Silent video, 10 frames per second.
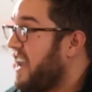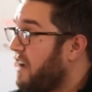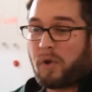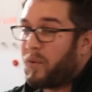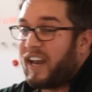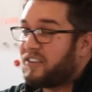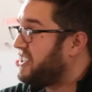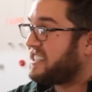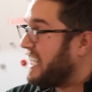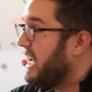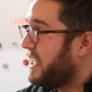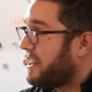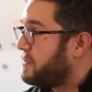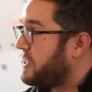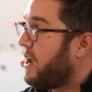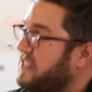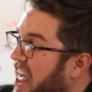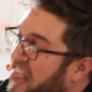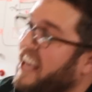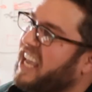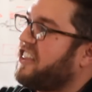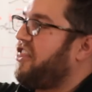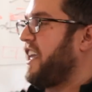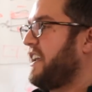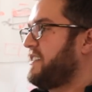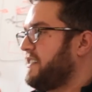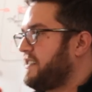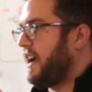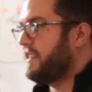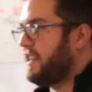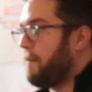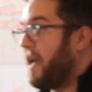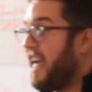everyone else is killing themselves thinking The Thing is inside them.